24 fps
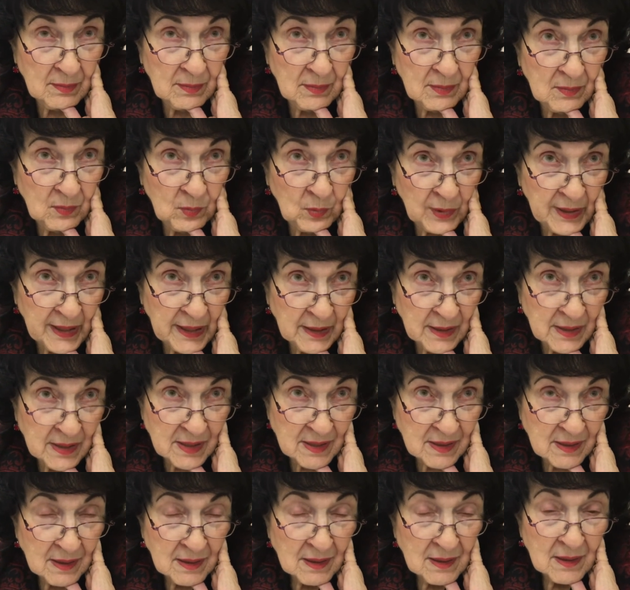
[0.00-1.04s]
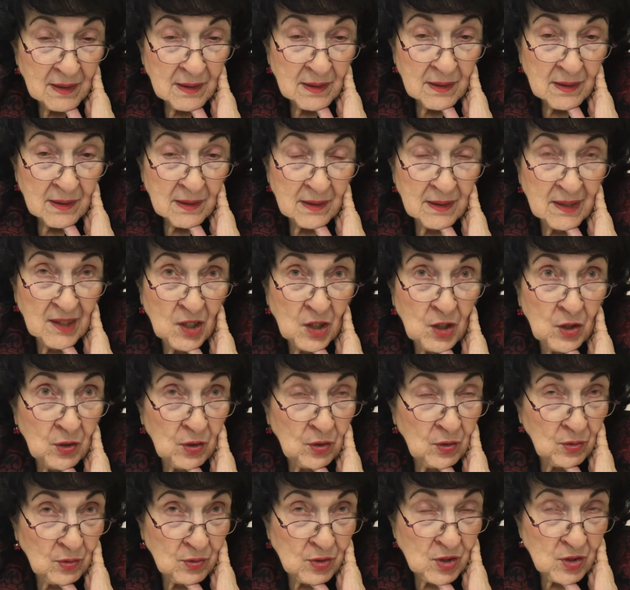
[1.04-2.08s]
weeks, the
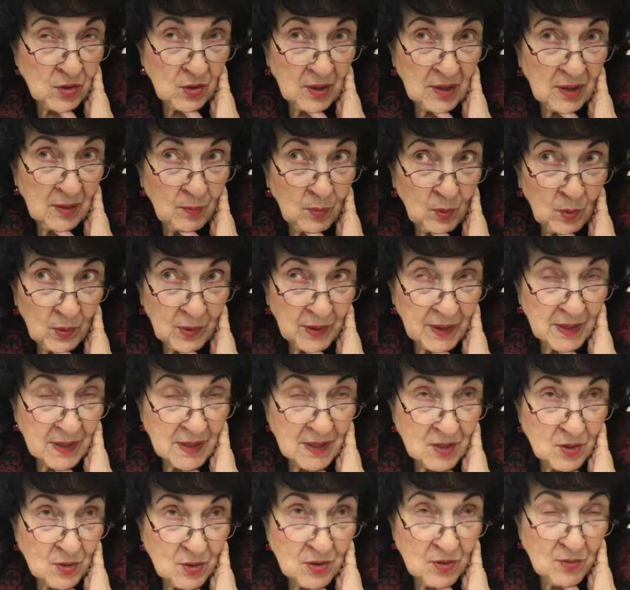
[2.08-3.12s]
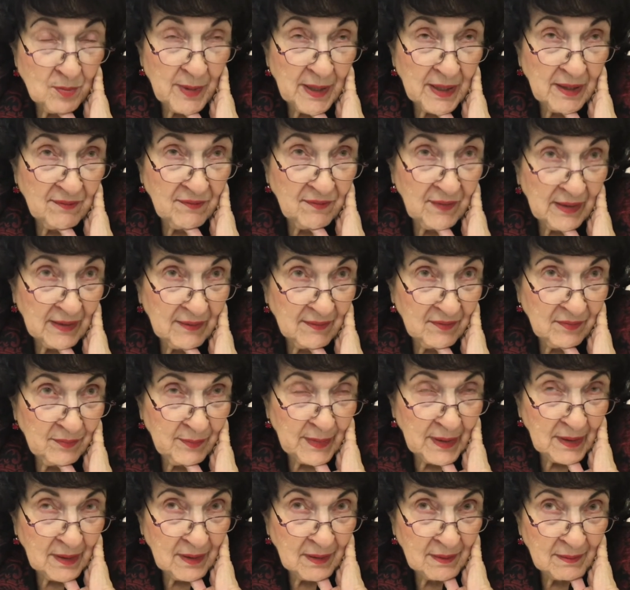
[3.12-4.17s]
girls, not the boys, used to make fun of
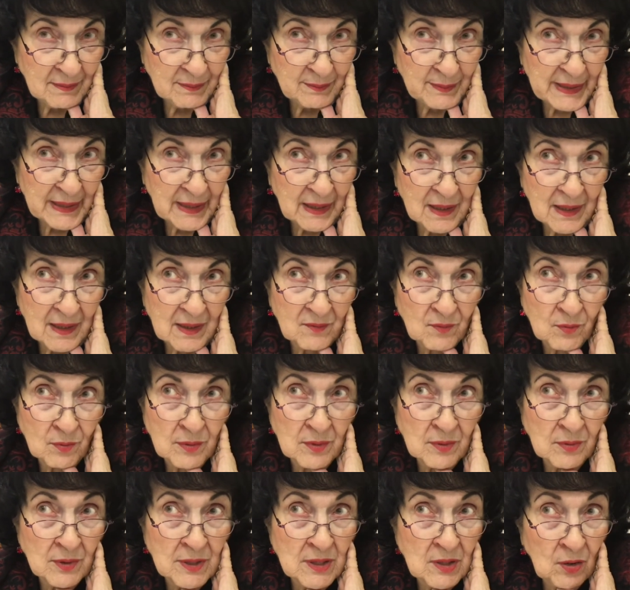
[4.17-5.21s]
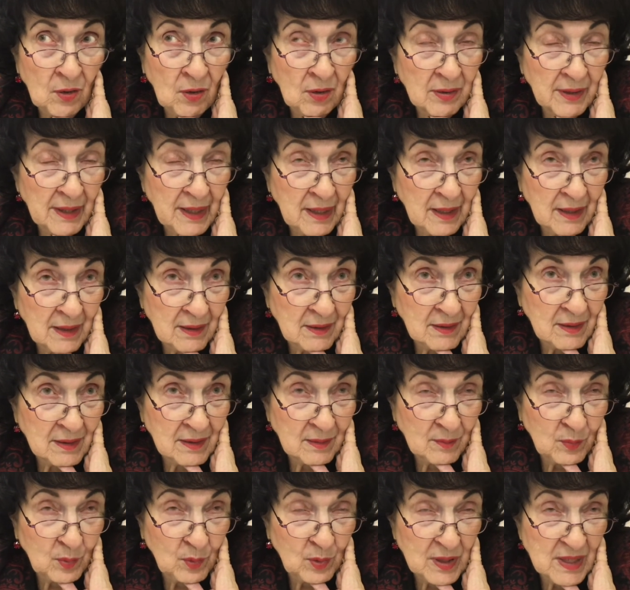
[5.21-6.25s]
me, but I had really long hair, and the
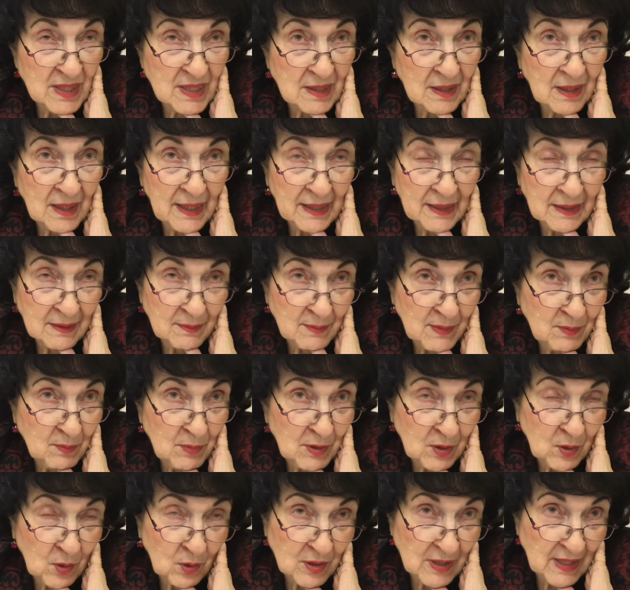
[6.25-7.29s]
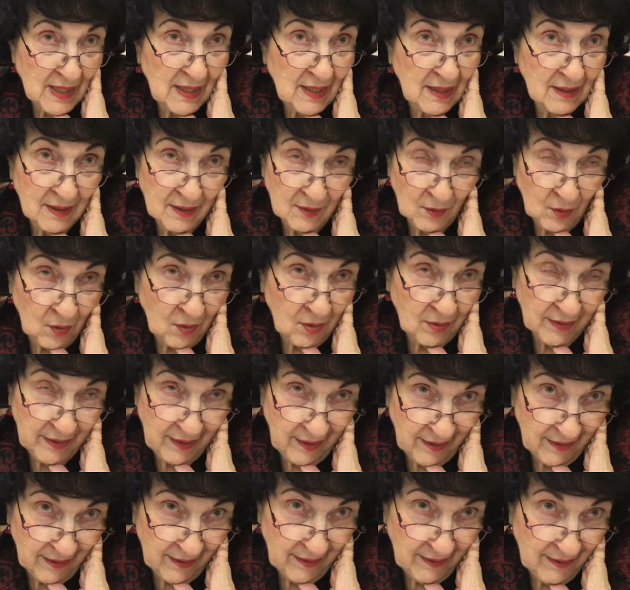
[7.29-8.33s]
boys liked me because I had the long
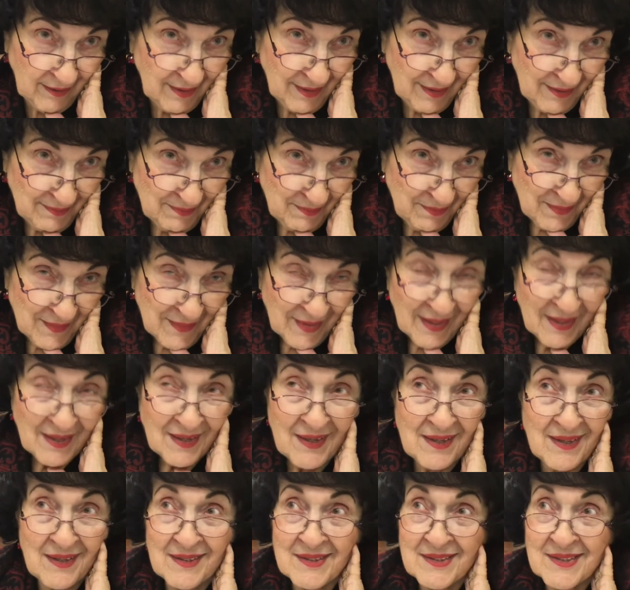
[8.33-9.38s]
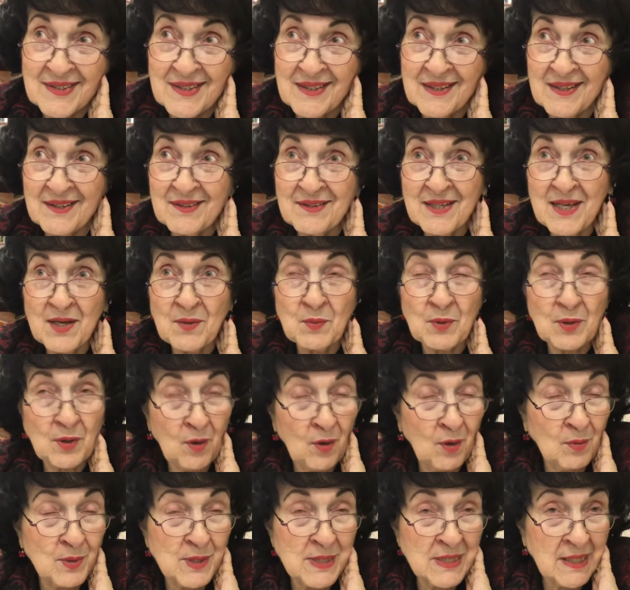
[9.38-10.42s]
hair. And they would
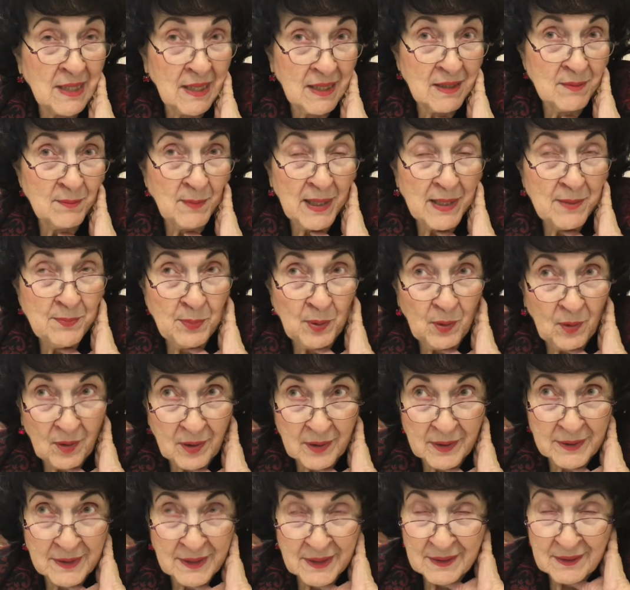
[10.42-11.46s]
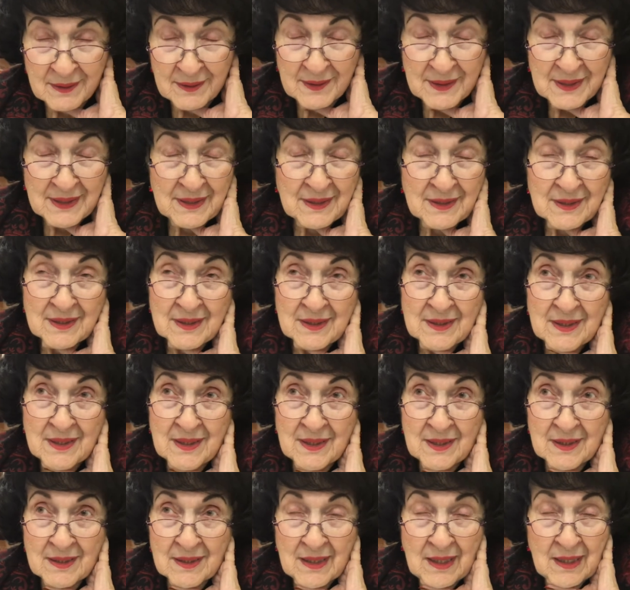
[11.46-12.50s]
always take my part,
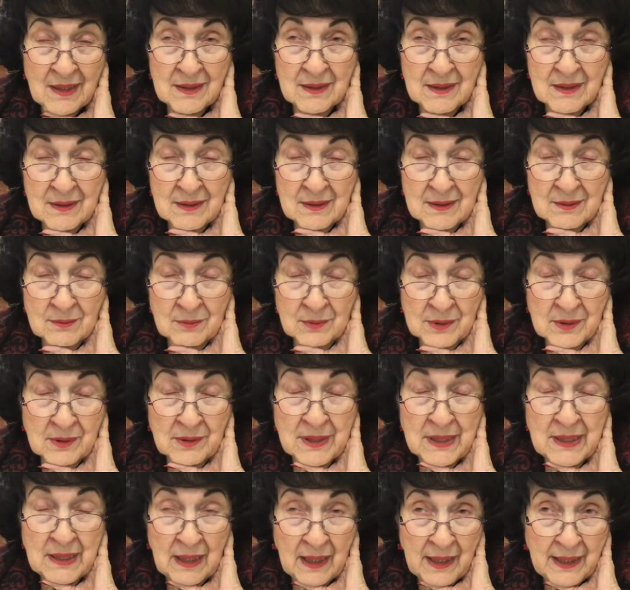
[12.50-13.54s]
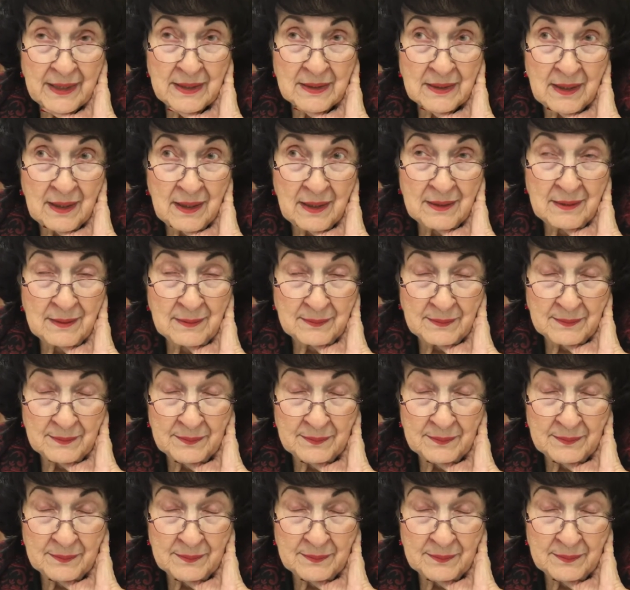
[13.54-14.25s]
and I really liked that.